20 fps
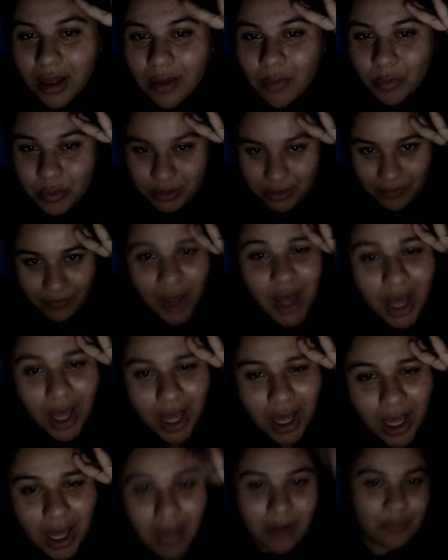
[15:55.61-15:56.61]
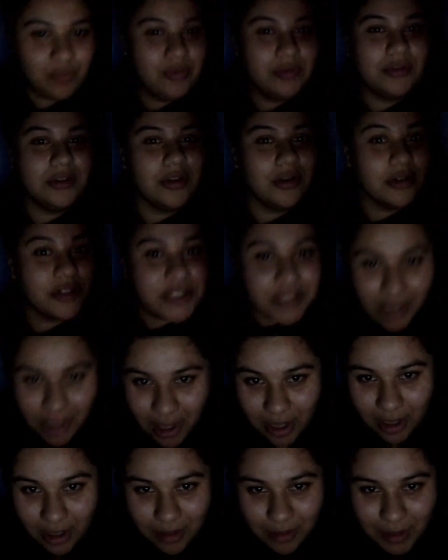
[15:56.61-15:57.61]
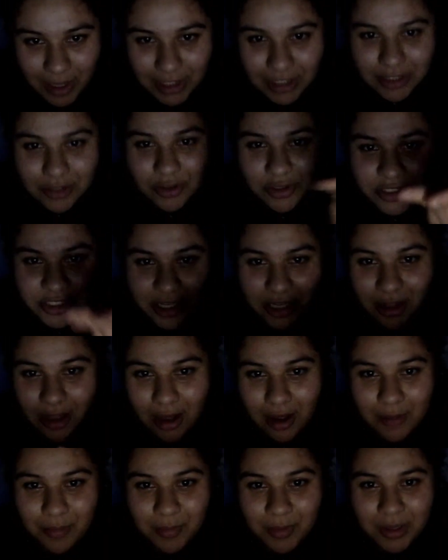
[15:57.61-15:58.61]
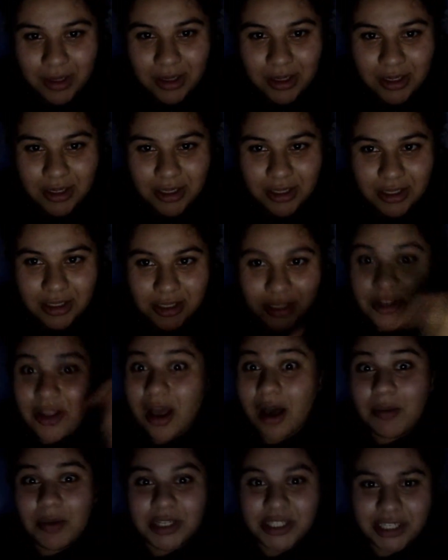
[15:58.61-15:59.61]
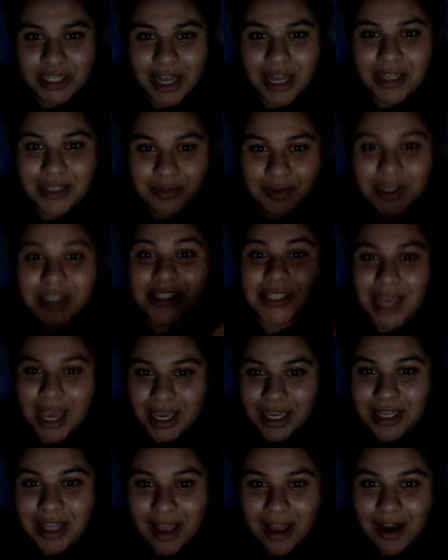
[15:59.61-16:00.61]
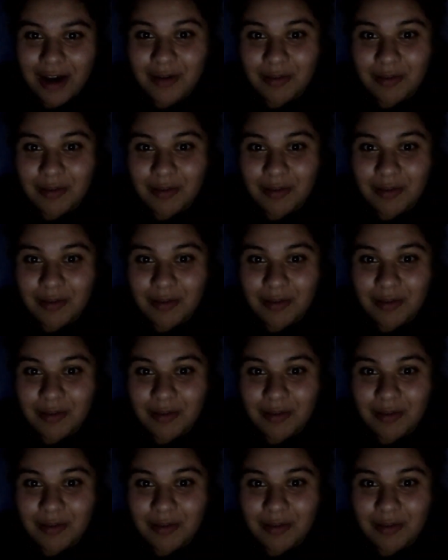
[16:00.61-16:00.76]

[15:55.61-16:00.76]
What the fuck? I would not shut up. I did not shut up. You know how much has been taken out,